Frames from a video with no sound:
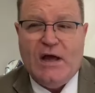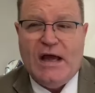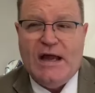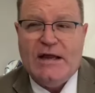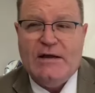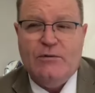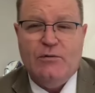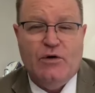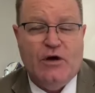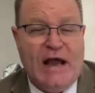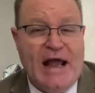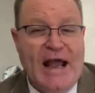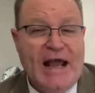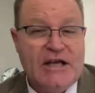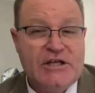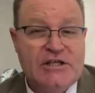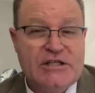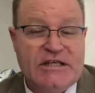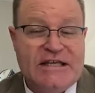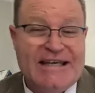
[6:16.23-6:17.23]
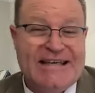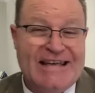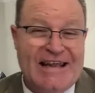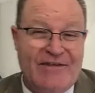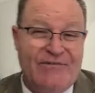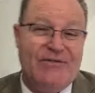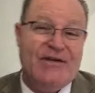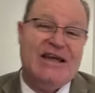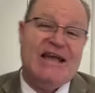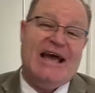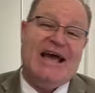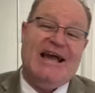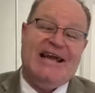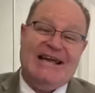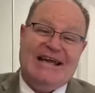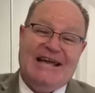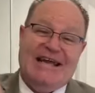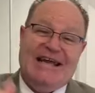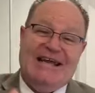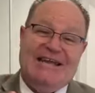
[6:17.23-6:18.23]
They were actually
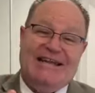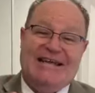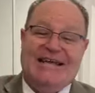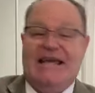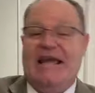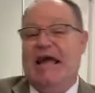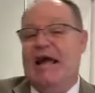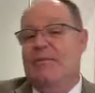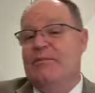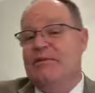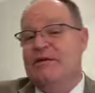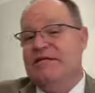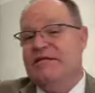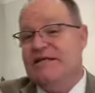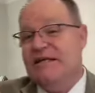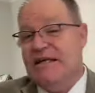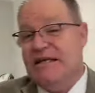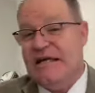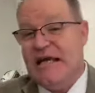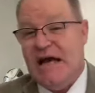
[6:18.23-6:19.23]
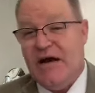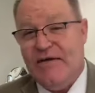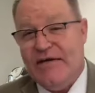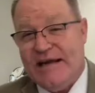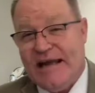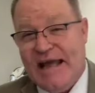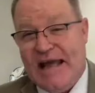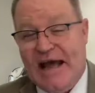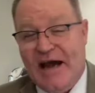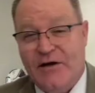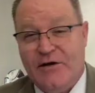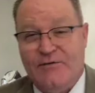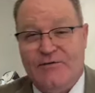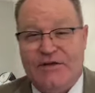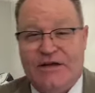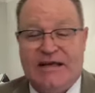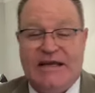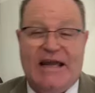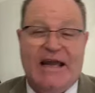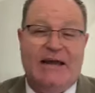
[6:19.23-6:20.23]
defecating in the camp instead of going out
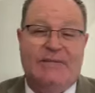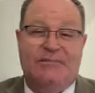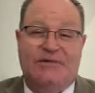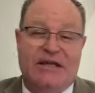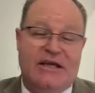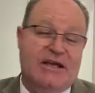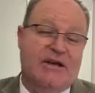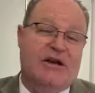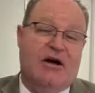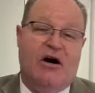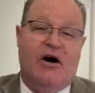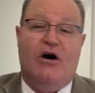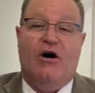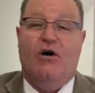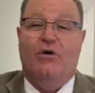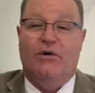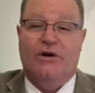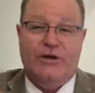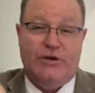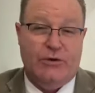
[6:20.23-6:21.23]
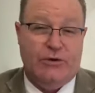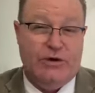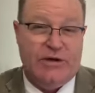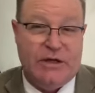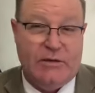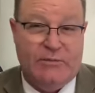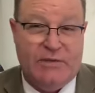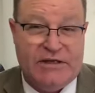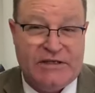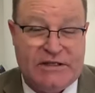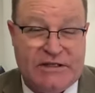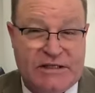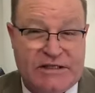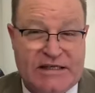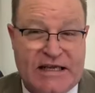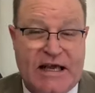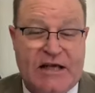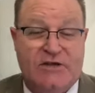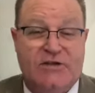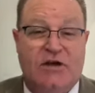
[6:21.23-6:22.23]
of the camp, digging a hole and doing their
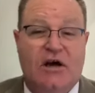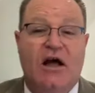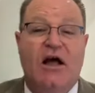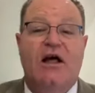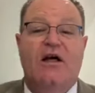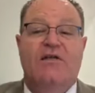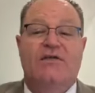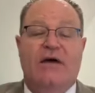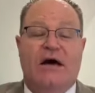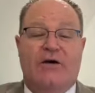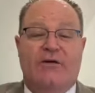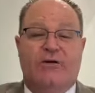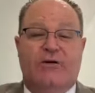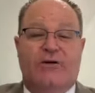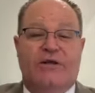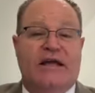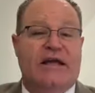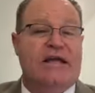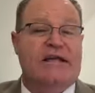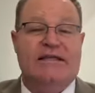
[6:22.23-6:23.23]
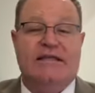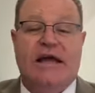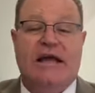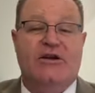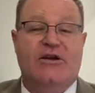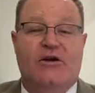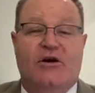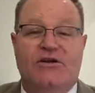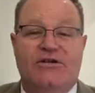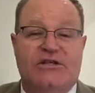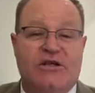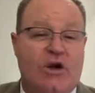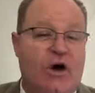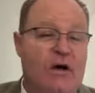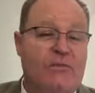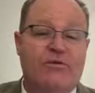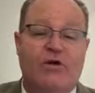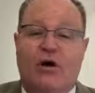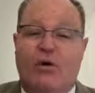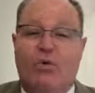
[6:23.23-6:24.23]
business outside. They were doing that. And God said,
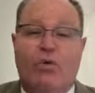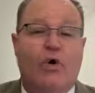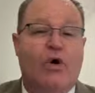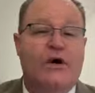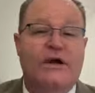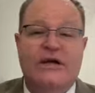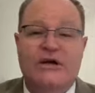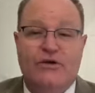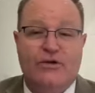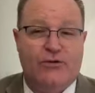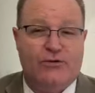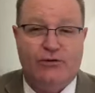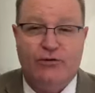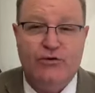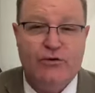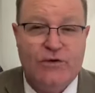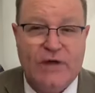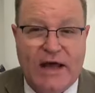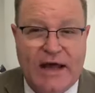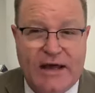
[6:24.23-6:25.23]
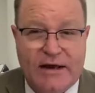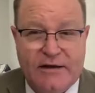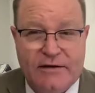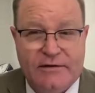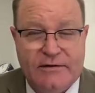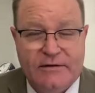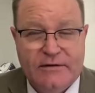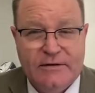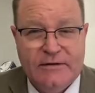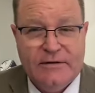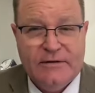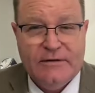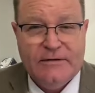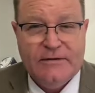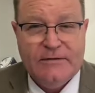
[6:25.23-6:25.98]
I'm not walking through that.